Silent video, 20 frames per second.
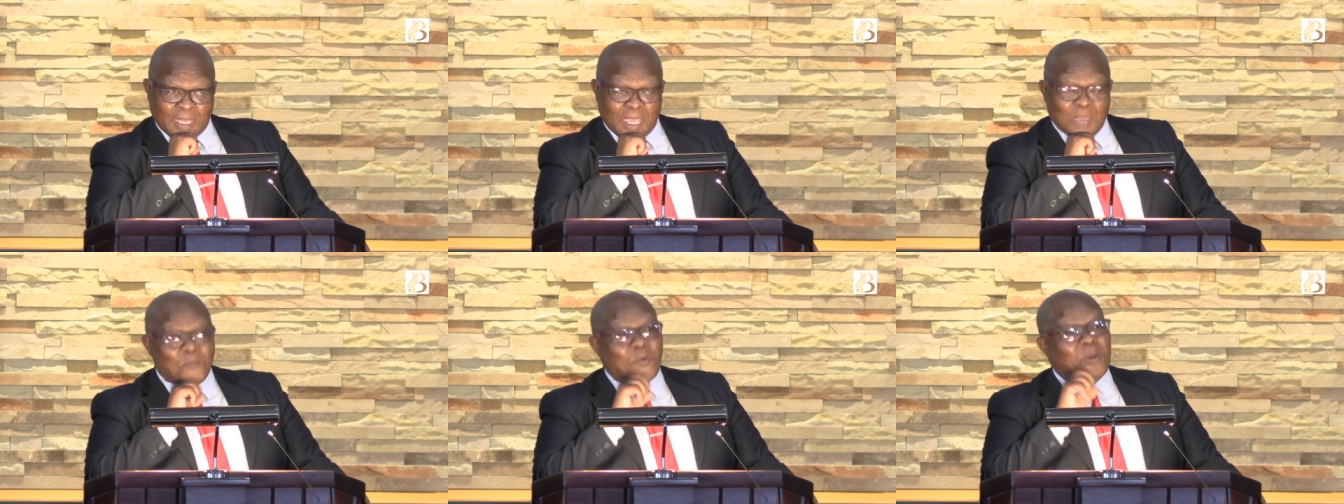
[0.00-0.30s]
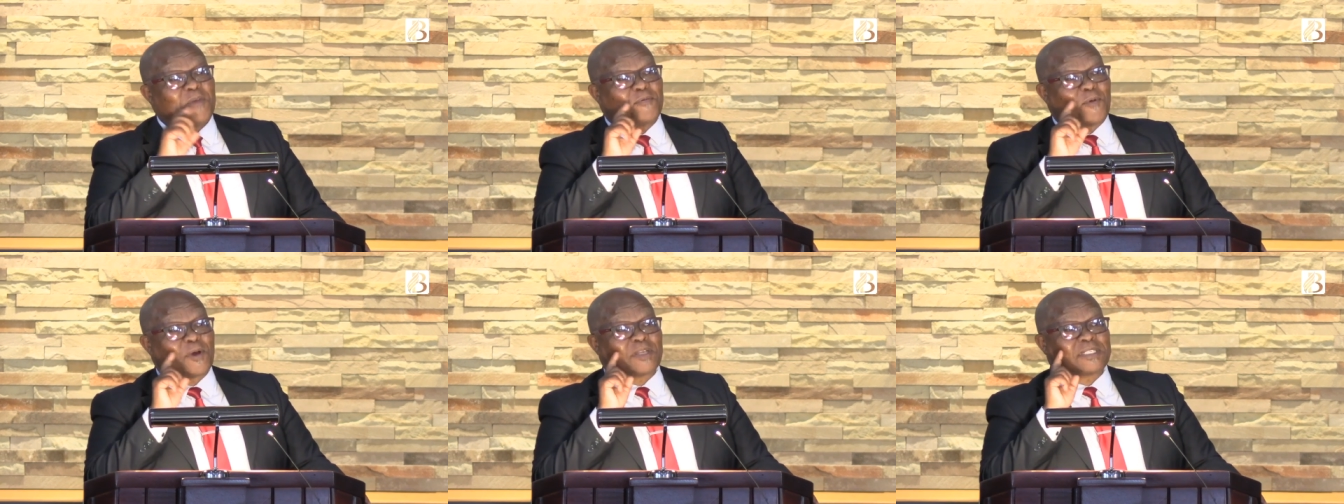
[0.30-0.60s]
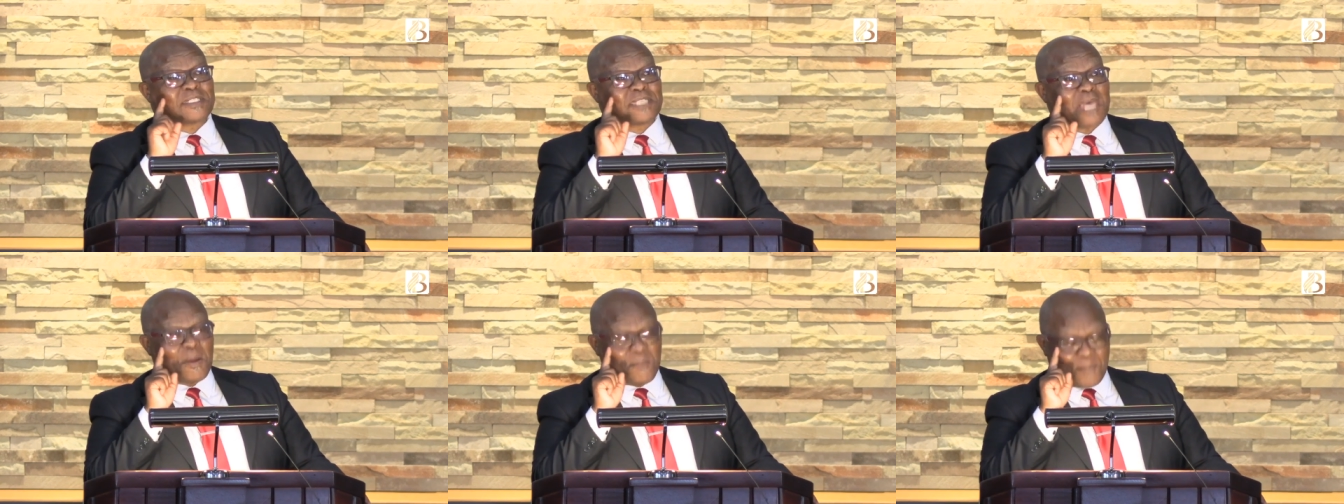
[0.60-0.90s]
We've got
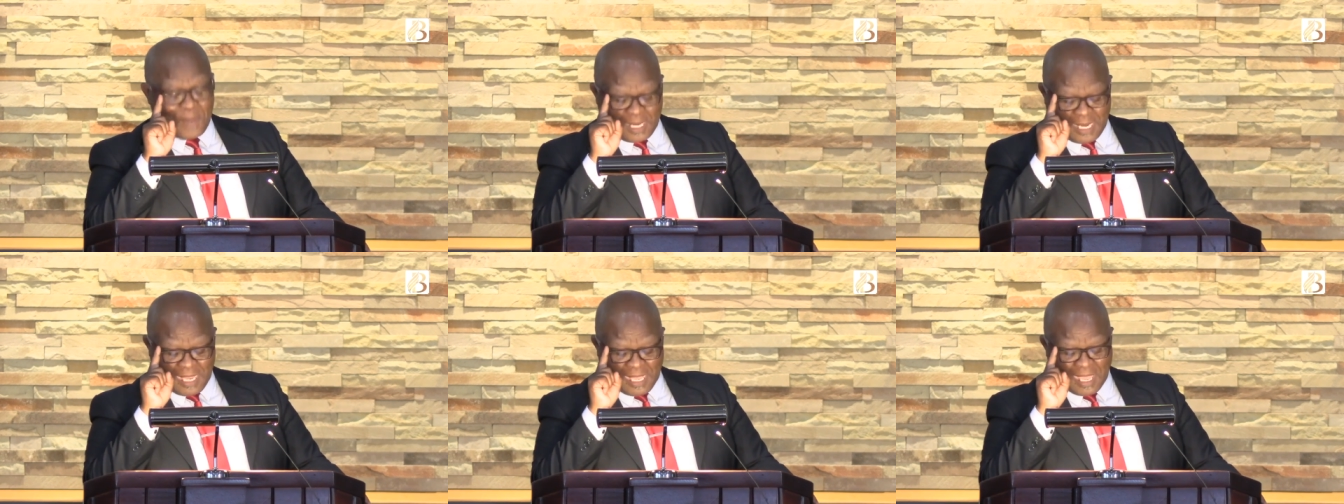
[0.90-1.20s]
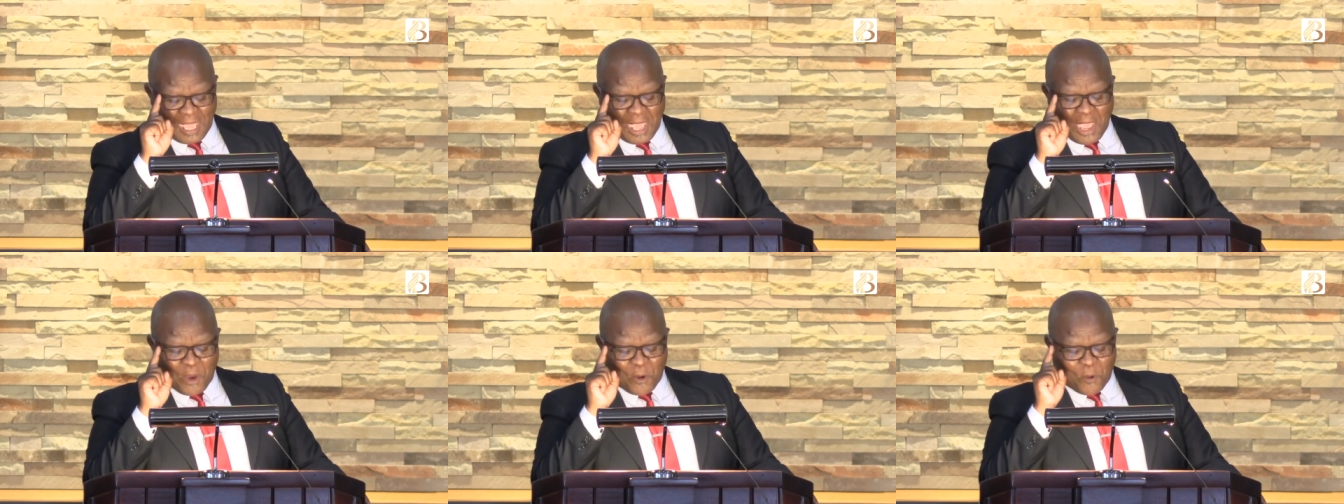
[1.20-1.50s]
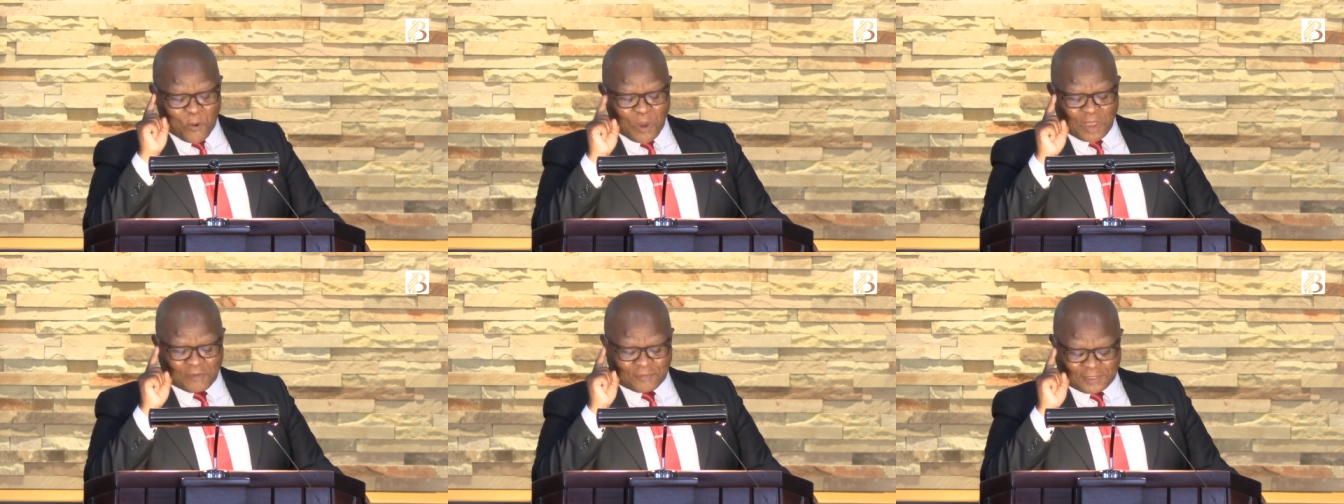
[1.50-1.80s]
somebody
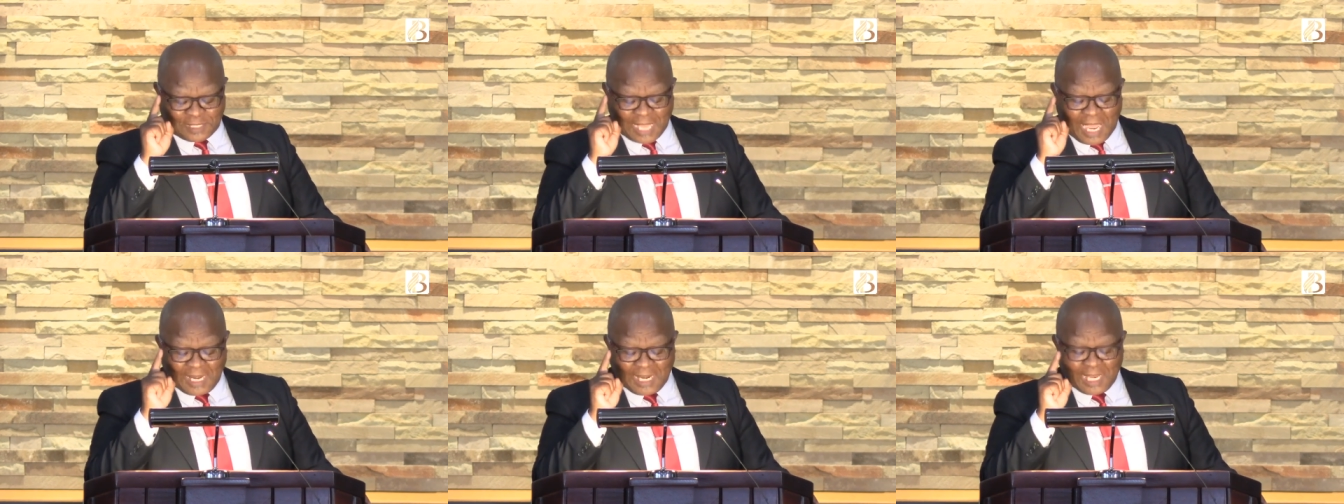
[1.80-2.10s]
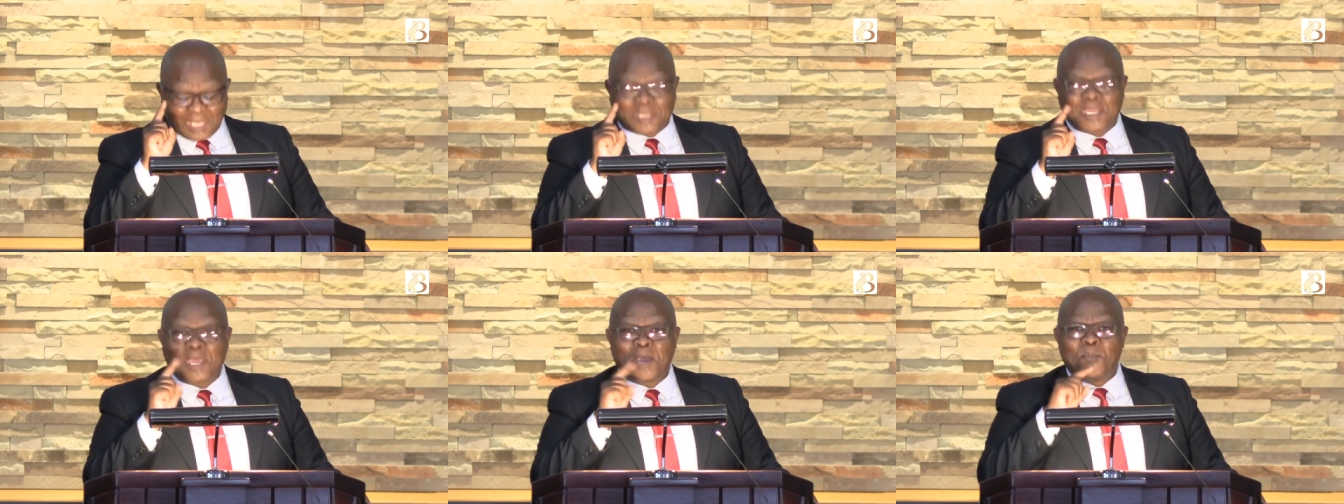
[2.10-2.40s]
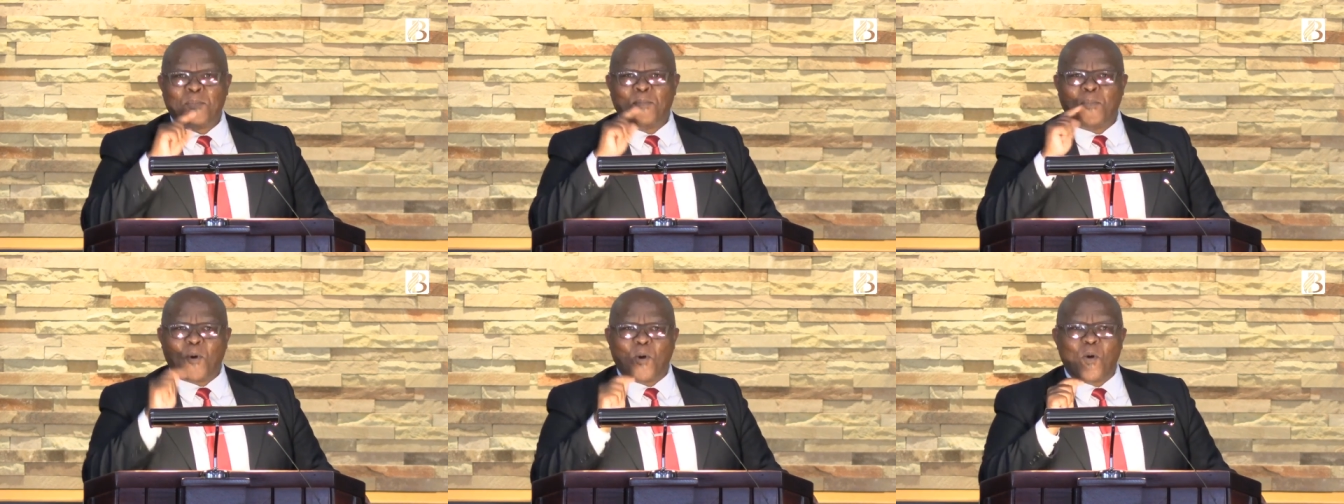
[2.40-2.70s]
who have done it
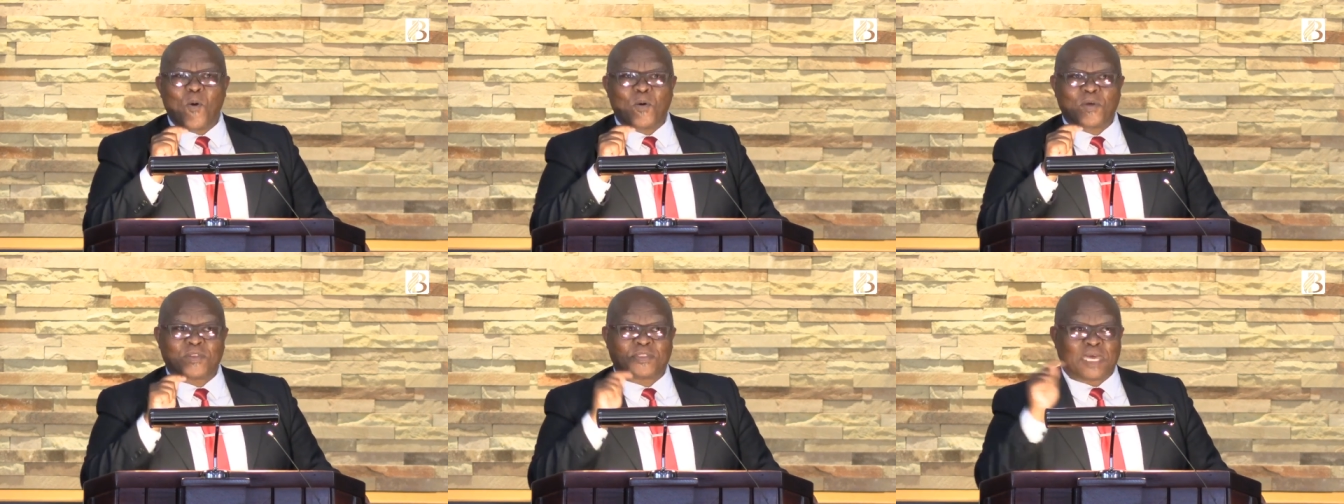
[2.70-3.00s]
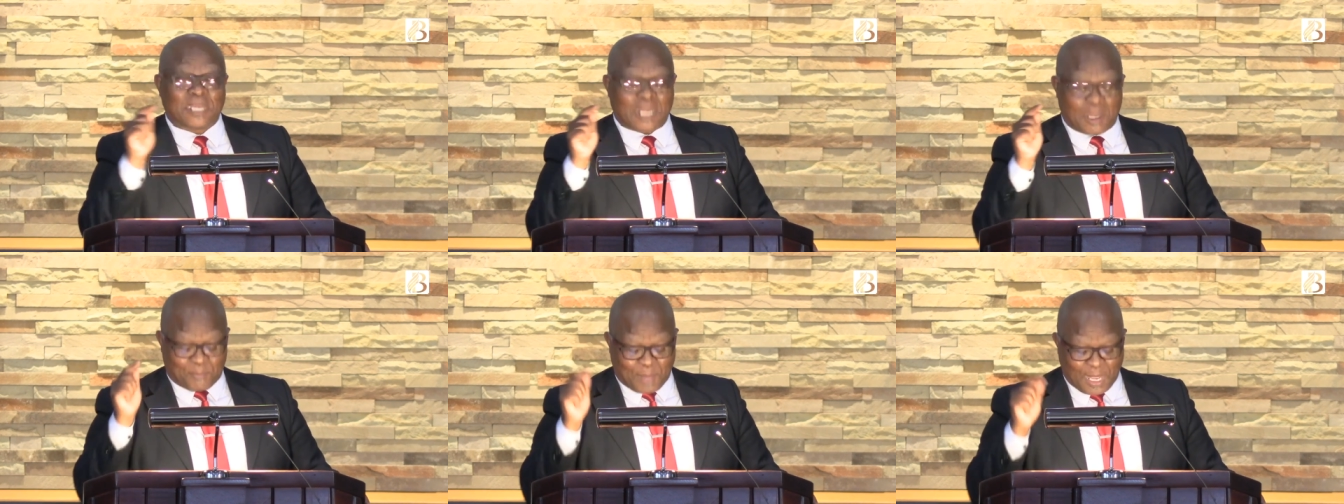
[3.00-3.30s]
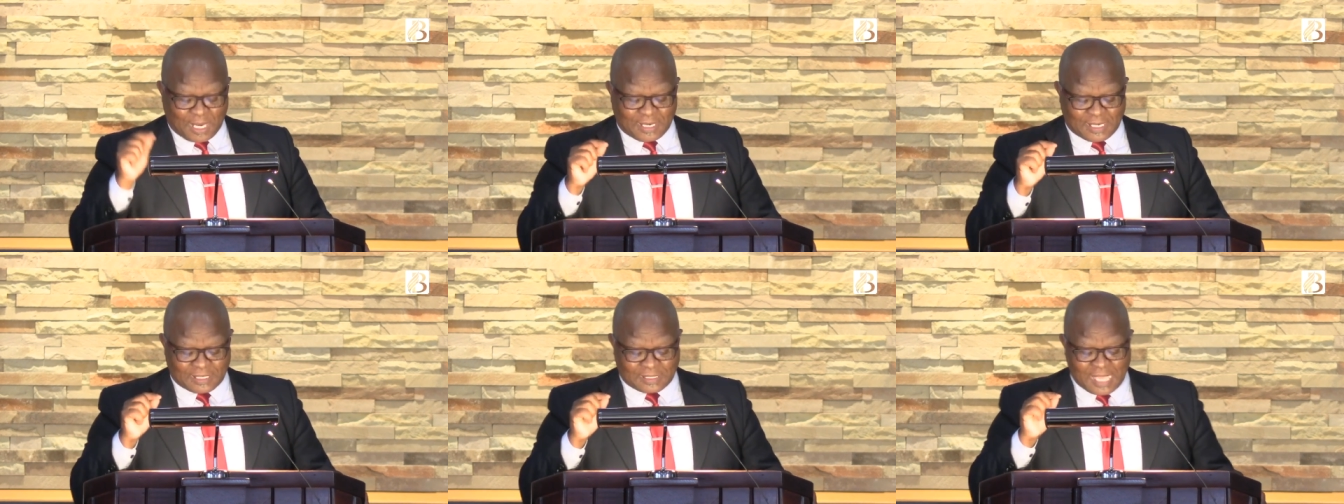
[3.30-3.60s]
more than
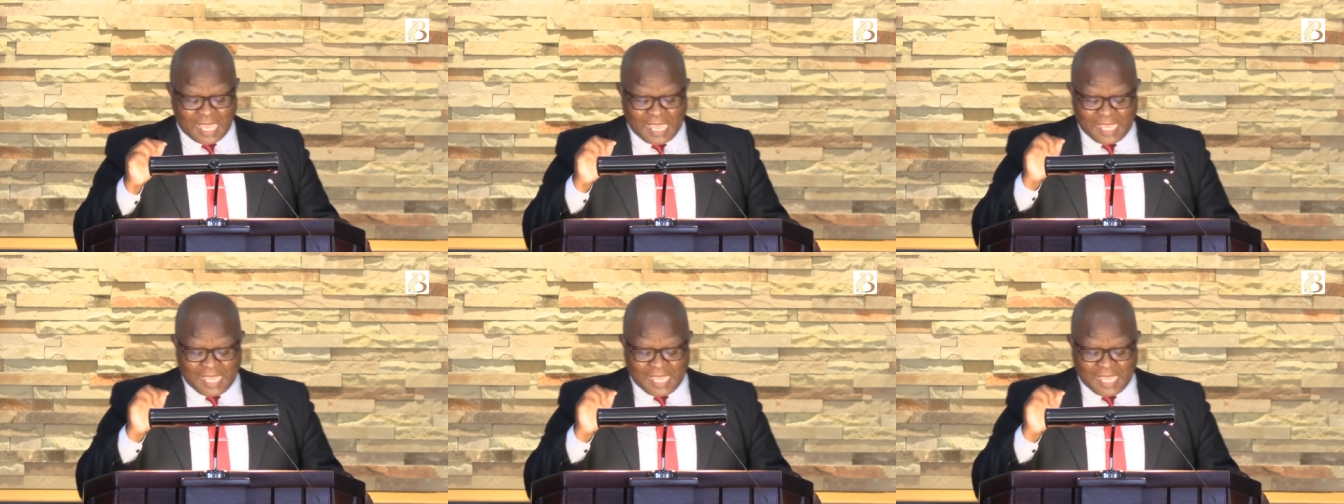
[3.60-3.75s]
abundance.